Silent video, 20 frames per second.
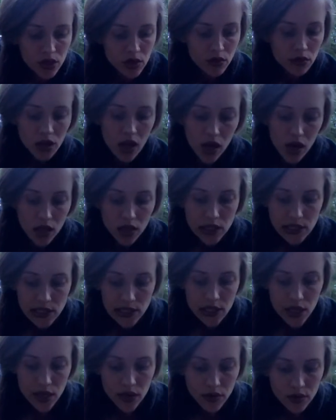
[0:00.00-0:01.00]
long, so
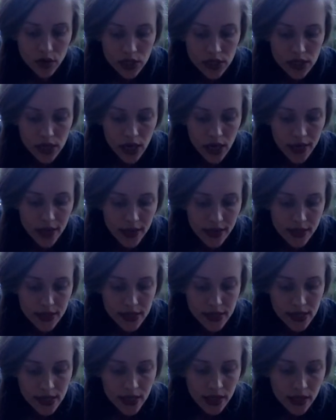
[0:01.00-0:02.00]
just kind of
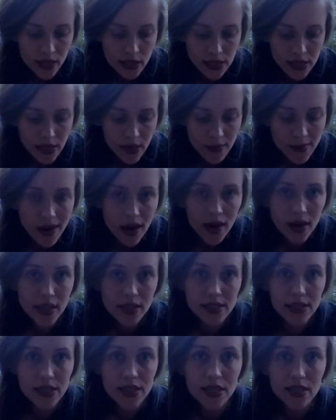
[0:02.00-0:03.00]
extending the same
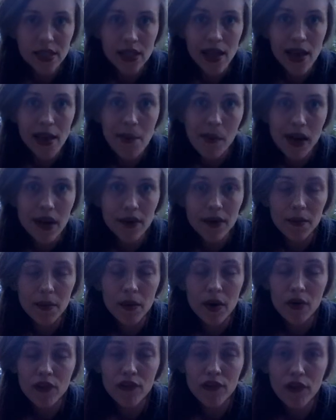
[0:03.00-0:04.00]
courtesy to them. I am
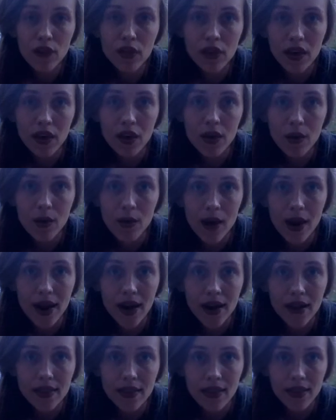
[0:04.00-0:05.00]
fully aware
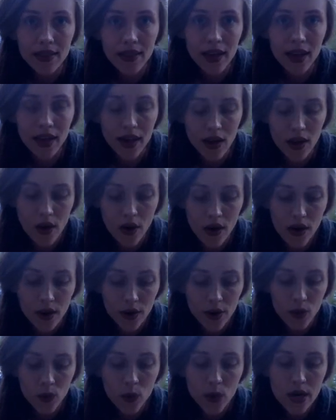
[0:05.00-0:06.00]
that they are
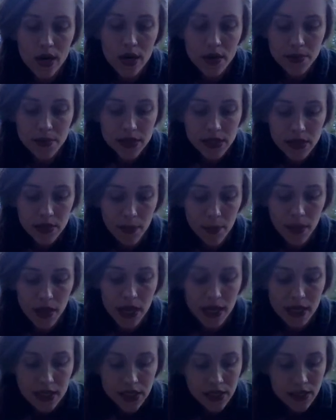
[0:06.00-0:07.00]
worms, but
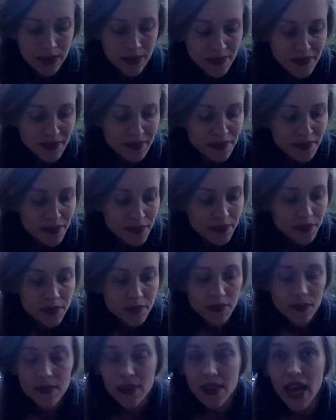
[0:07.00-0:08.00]

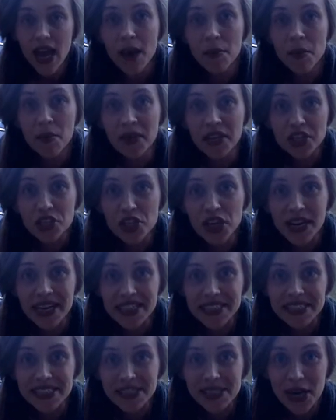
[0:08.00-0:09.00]
I'm a big
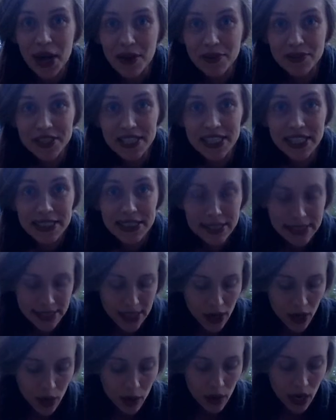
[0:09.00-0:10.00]
giant softie, so
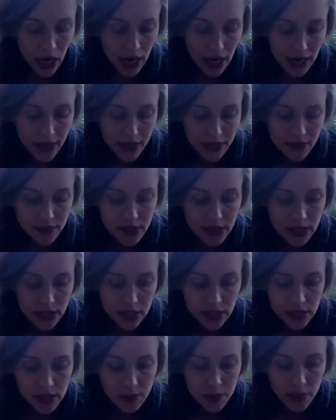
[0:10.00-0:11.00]
I have
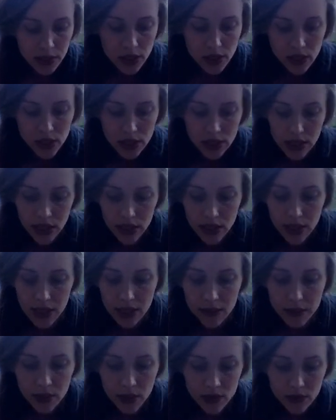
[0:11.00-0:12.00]
since purchasing
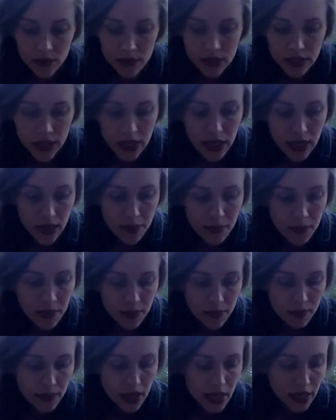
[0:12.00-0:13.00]
them overcome
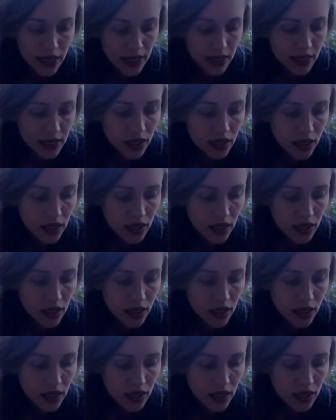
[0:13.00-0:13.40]
my